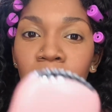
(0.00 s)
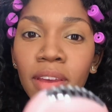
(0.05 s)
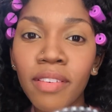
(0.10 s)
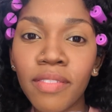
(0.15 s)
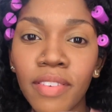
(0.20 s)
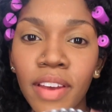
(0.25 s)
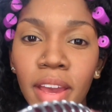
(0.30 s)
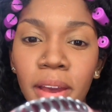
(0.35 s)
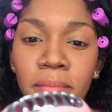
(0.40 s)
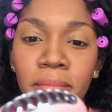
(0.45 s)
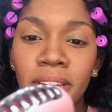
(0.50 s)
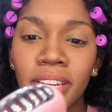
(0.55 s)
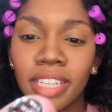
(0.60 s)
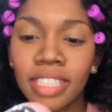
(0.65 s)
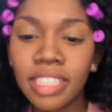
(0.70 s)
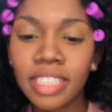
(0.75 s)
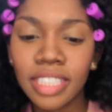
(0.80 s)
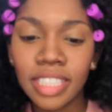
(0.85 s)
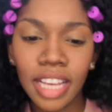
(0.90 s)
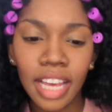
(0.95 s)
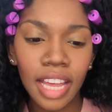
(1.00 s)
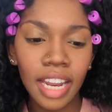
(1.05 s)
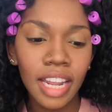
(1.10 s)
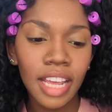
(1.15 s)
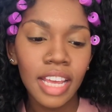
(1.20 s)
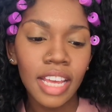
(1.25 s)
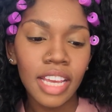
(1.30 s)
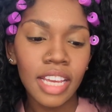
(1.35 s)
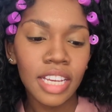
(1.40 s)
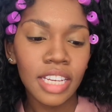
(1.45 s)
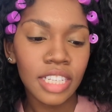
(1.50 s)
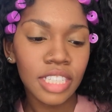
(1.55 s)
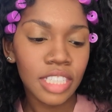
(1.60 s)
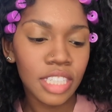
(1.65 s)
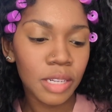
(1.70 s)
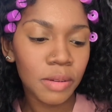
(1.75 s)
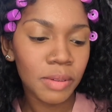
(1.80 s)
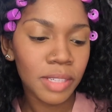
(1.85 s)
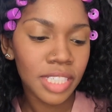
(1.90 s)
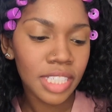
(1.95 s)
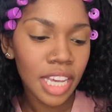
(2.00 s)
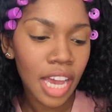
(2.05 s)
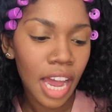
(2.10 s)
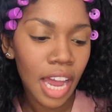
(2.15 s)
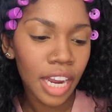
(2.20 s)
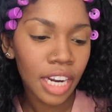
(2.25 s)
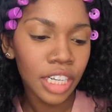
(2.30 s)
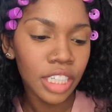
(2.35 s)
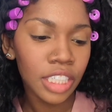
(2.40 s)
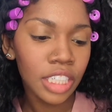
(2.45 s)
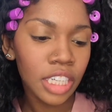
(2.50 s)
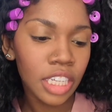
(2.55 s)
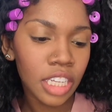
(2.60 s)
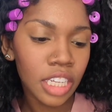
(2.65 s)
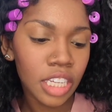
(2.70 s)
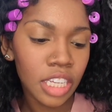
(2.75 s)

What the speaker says: me a fan, because she said she was tired.